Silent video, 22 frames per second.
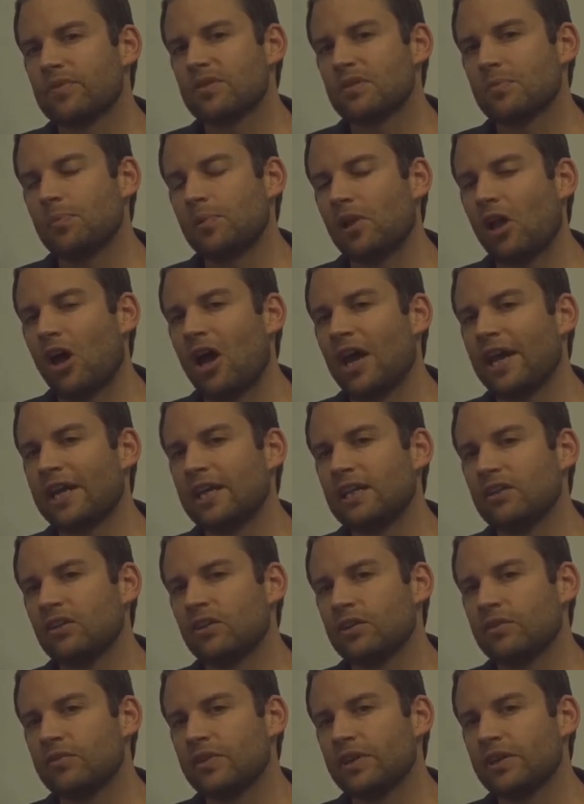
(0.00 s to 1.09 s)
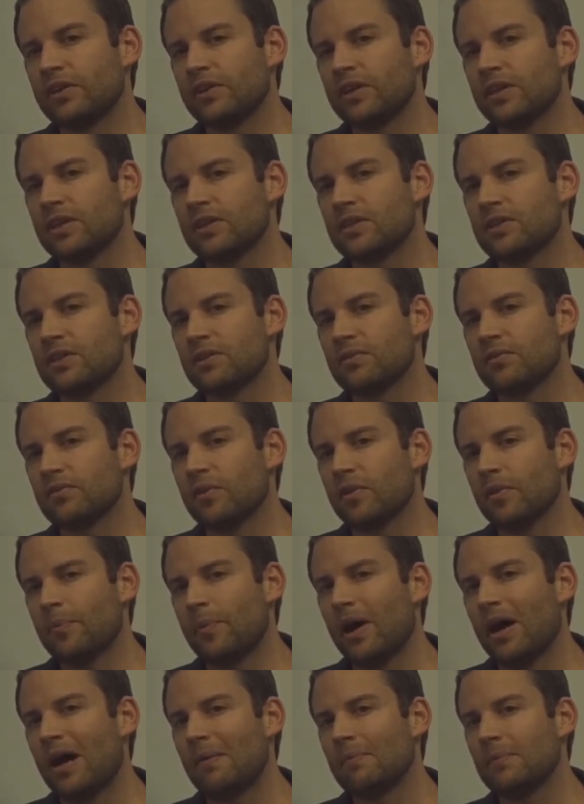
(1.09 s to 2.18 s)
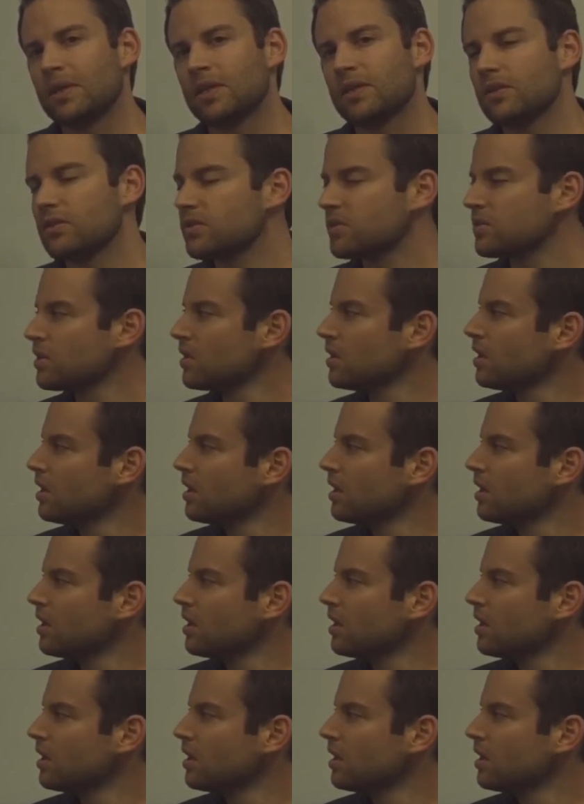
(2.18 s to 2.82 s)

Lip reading: supply in a lot of areas of apartments